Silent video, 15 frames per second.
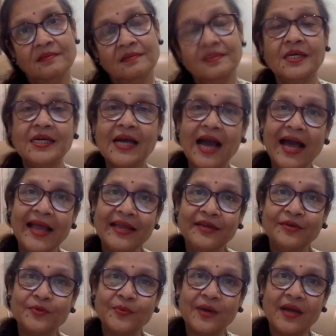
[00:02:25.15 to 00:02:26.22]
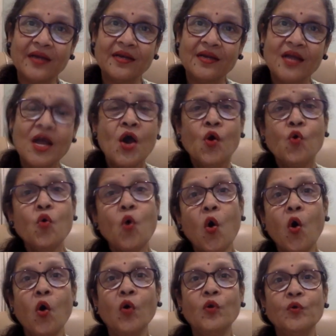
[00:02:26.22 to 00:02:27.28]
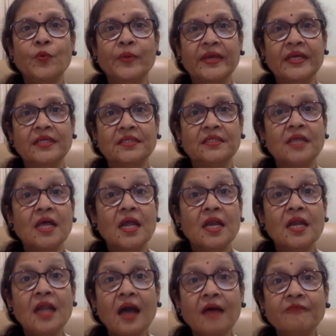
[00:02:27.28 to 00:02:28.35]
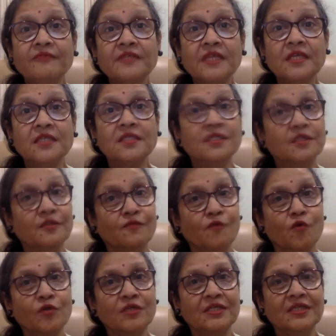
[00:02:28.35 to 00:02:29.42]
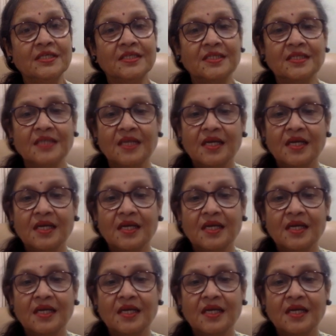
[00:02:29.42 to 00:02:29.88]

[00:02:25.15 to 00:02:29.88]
the kind one, who always loves his devotees.